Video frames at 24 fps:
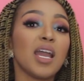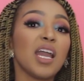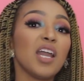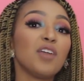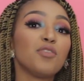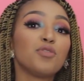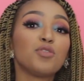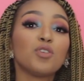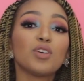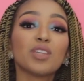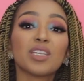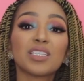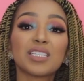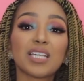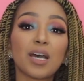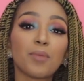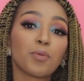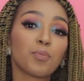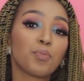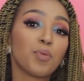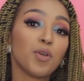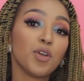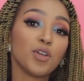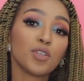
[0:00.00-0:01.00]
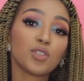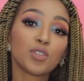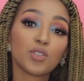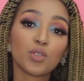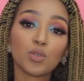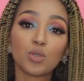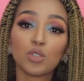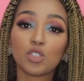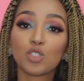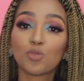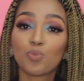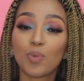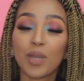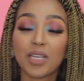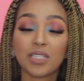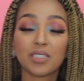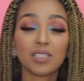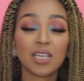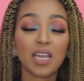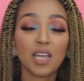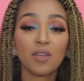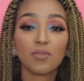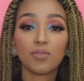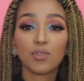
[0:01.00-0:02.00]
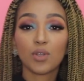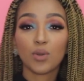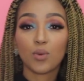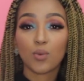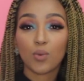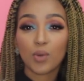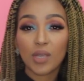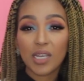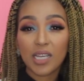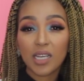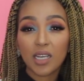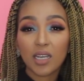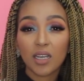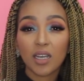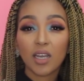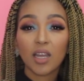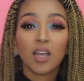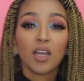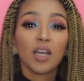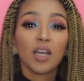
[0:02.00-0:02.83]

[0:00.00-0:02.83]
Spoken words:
If you're the type of person who spends every week,